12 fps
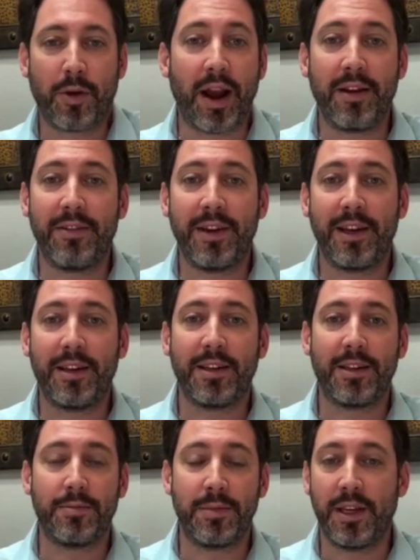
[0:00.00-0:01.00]

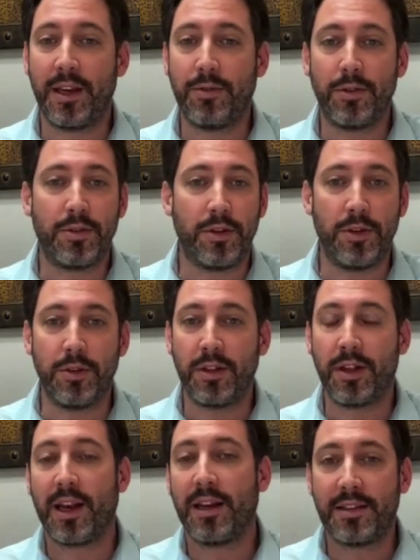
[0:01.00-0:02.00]
thriving and be able to
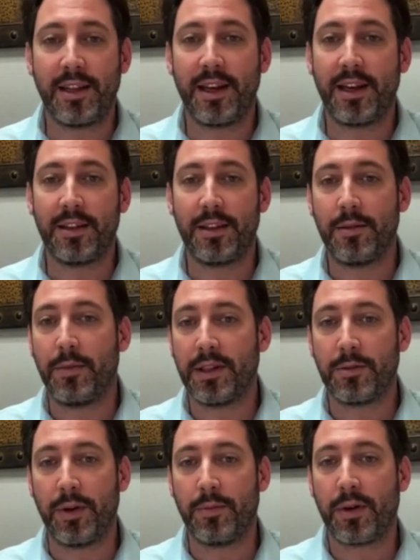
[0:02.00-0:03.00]
utilize that in the
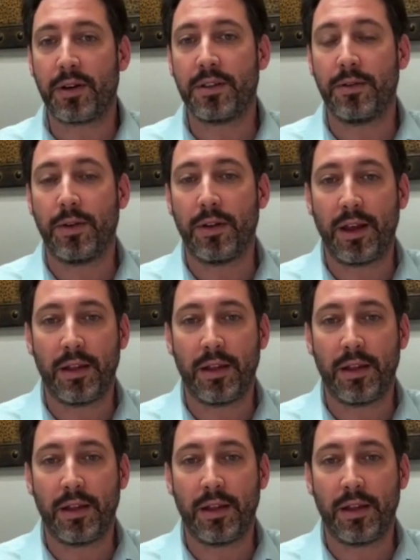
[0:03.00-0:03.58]
best way possible.